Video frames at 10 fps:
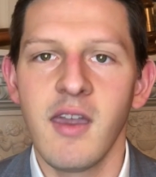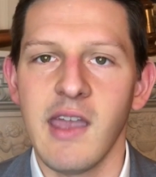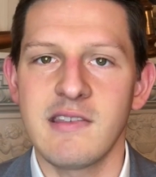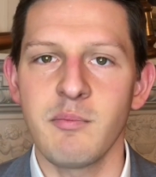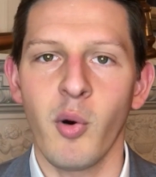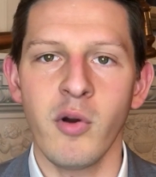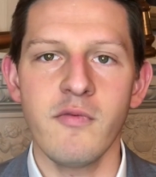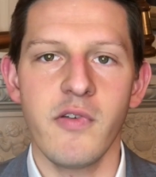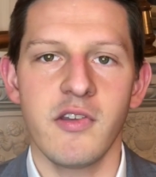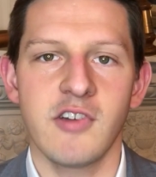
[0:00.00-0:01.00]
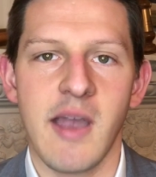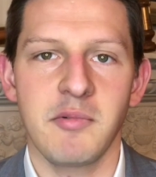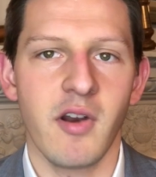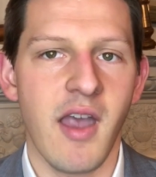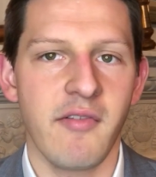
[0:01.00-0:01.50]
It's important for the
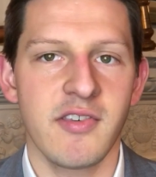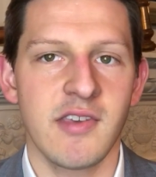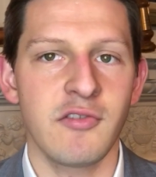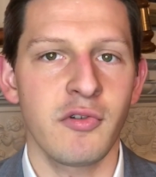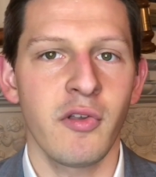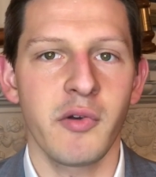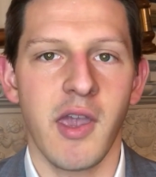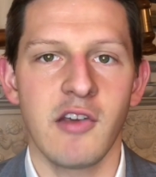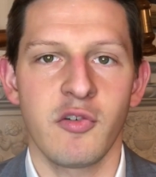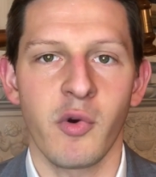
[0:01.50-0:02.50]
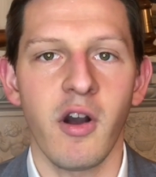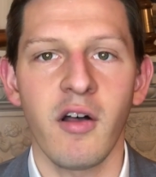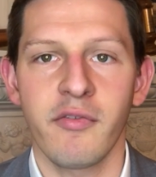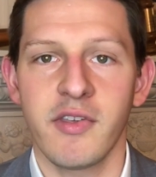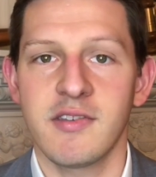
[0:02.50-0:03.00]
chapter to have a central location where
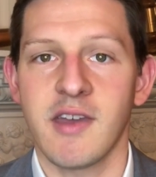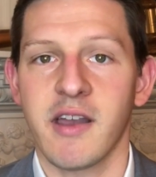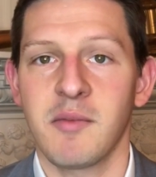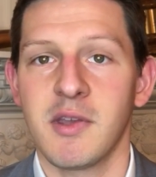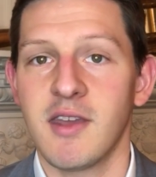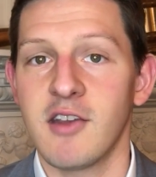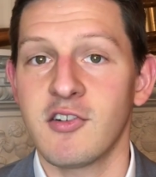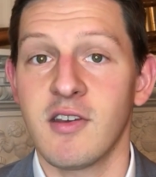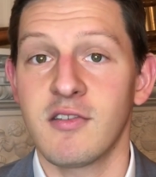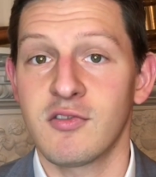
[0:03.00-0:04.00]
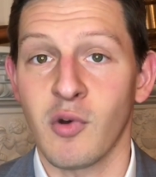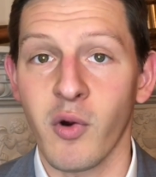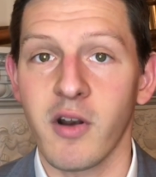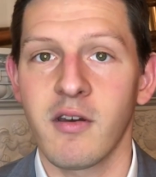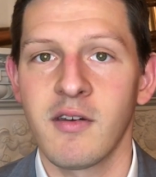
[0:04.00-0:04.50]
all of this documentation is
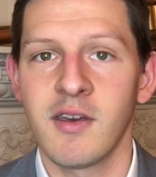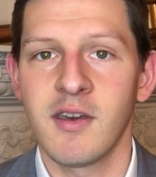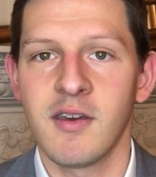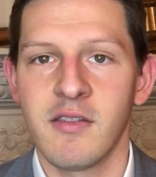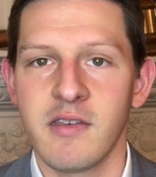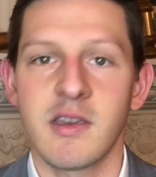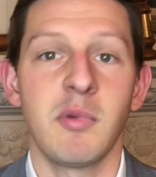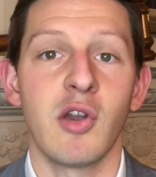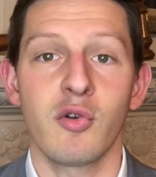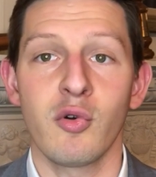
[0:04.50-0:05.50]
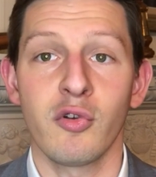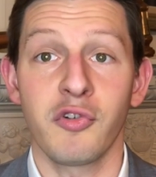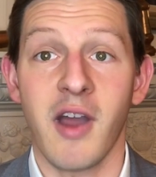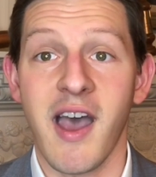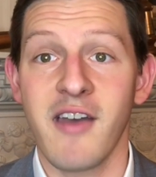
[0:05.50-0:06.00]
stored. This could be a Google
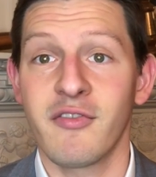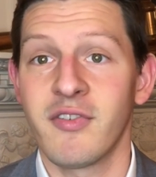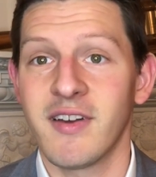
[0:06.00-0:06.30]
Drive,